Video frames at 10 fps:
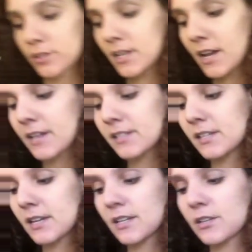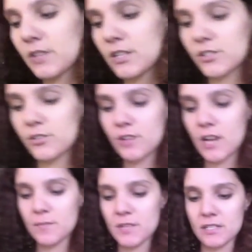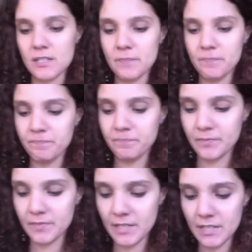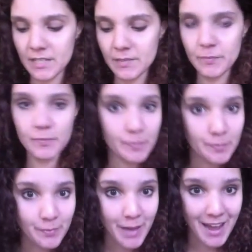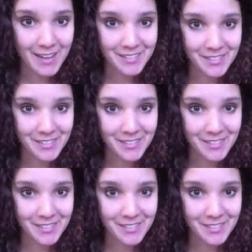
that, and they do come in bags